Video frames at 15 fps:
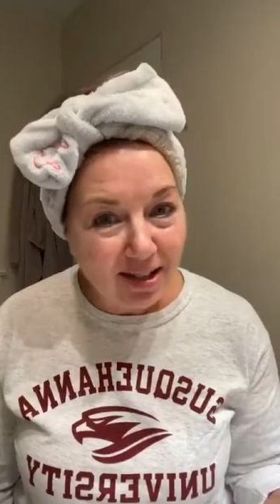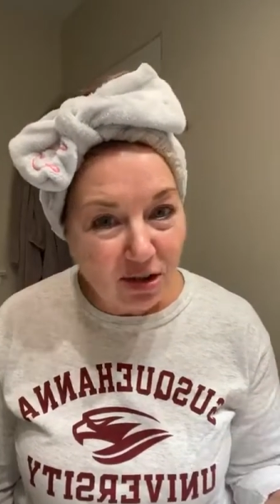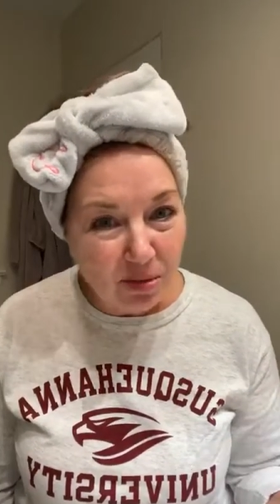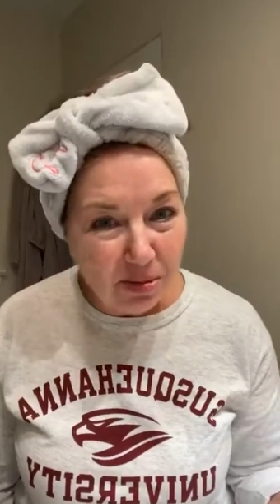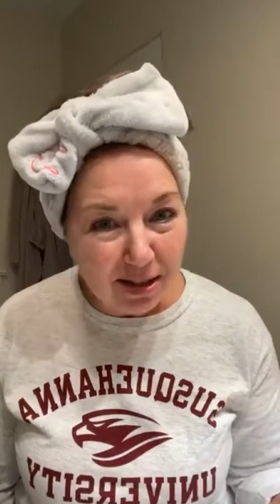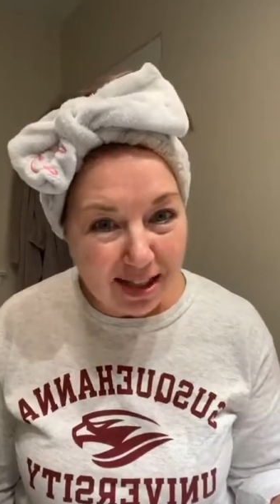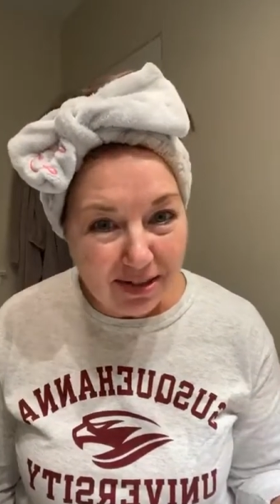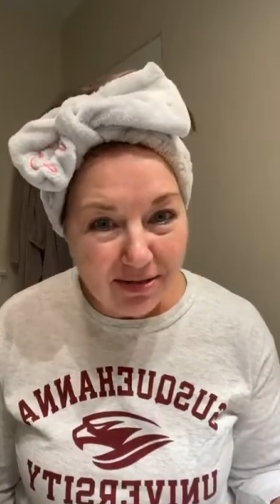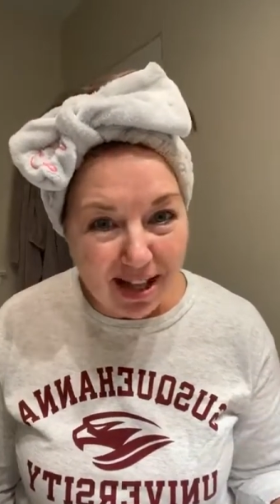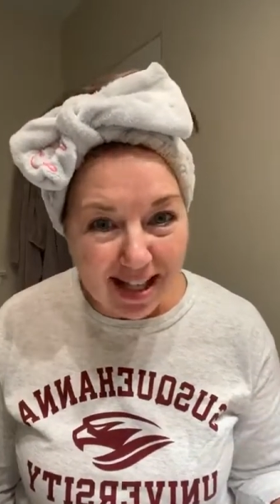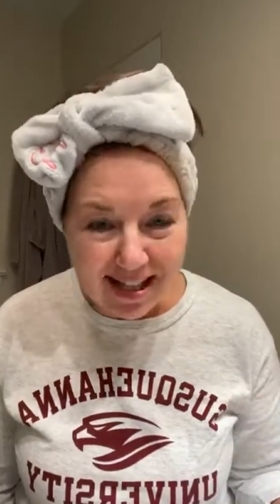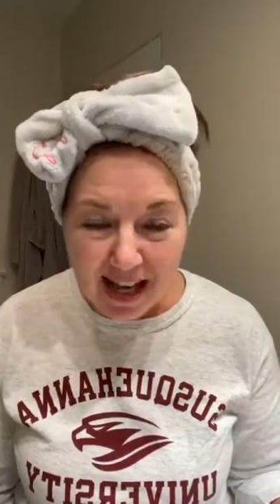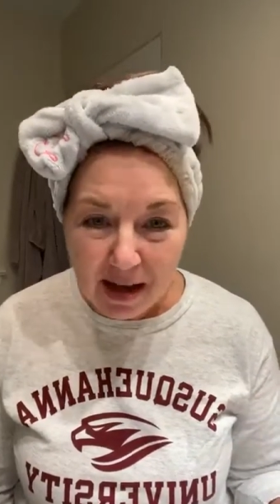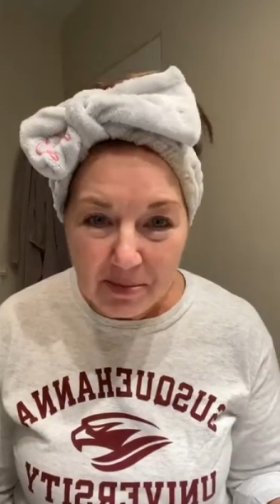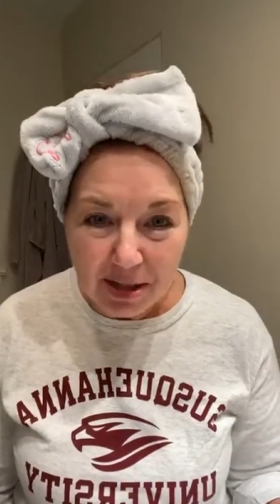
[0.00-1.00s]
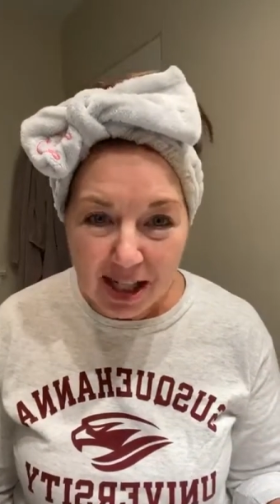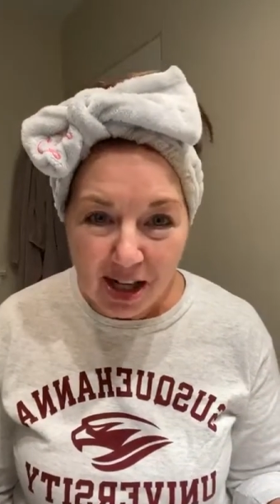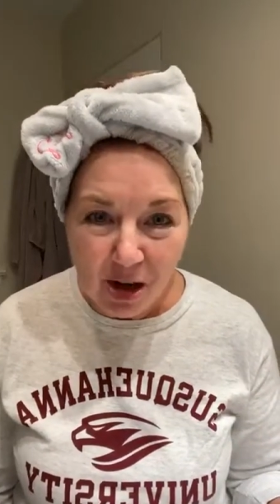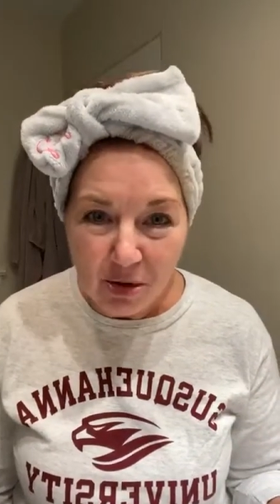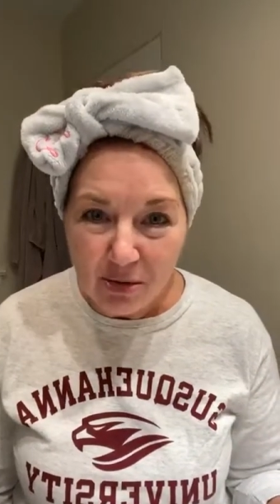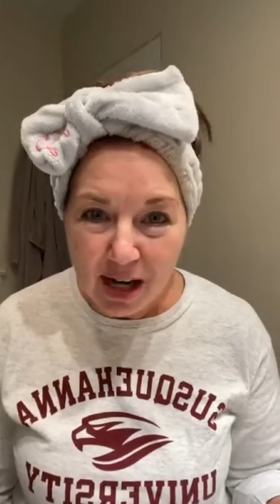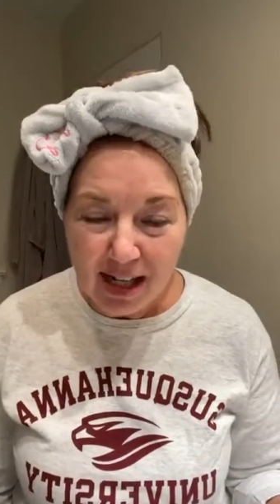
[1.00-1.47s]
Can you believe that's
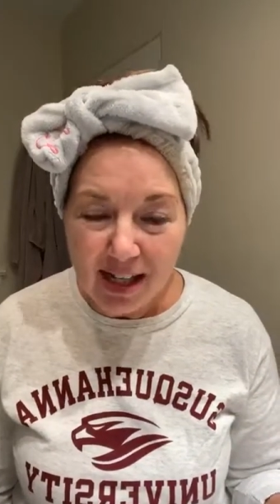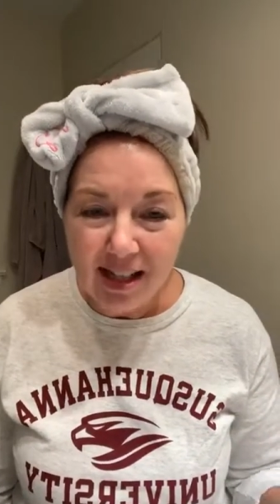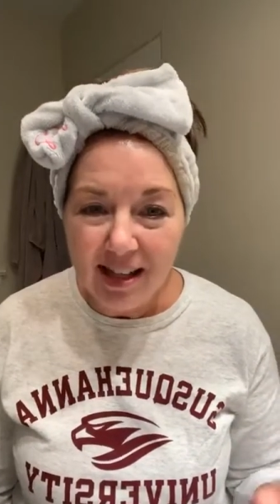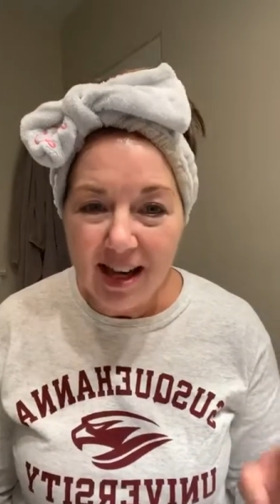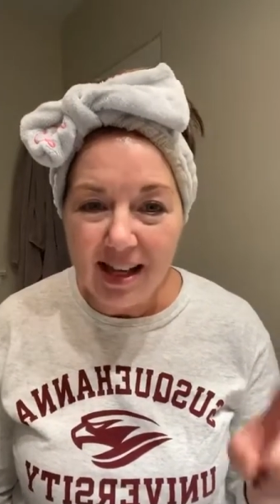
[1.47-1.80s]
happening already?